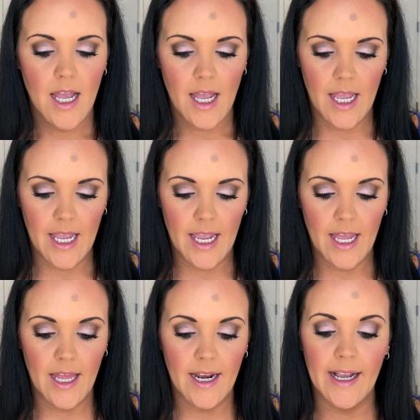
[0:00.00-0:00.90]

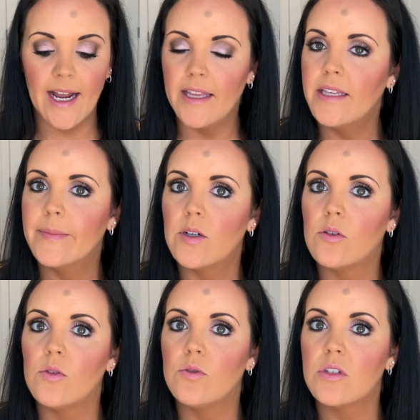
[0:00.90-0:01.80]
And I got them
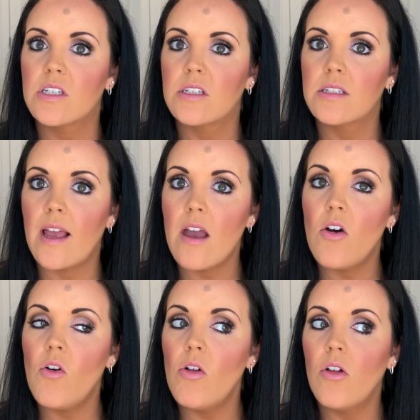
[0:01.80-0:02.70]
on
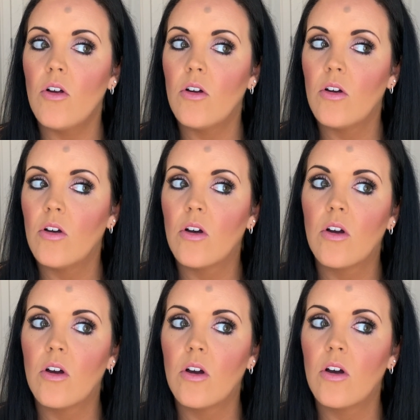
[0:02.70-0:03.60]
sale.
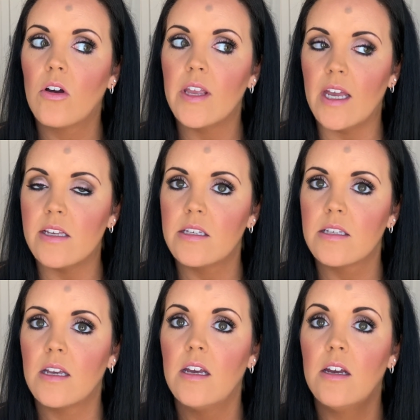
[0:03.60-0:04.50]
Yes,
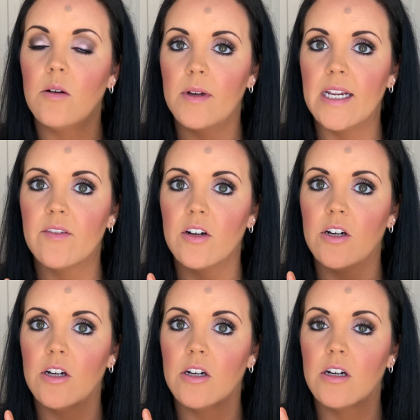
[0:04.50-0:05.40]

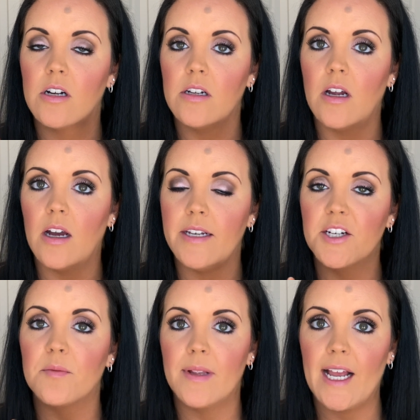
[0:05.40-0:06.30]
whenever,
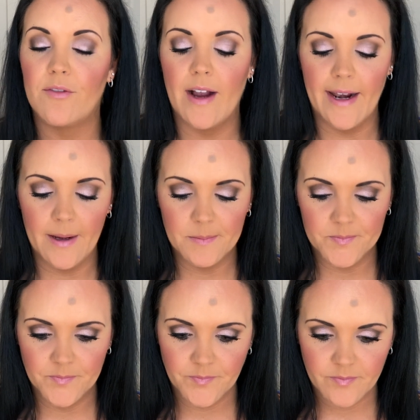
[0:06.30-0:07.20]
during Black Friday.
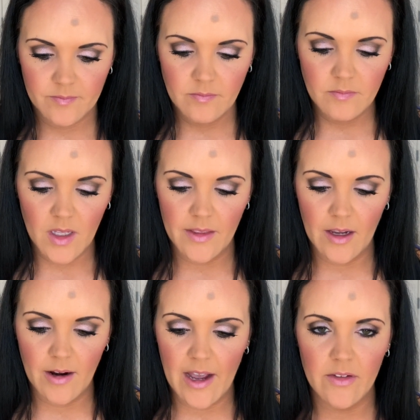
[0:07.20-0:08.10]
They
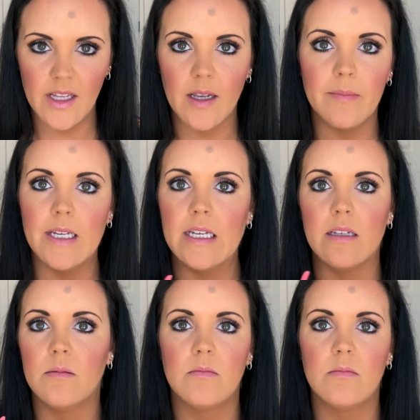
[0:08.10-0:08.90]
were having like a big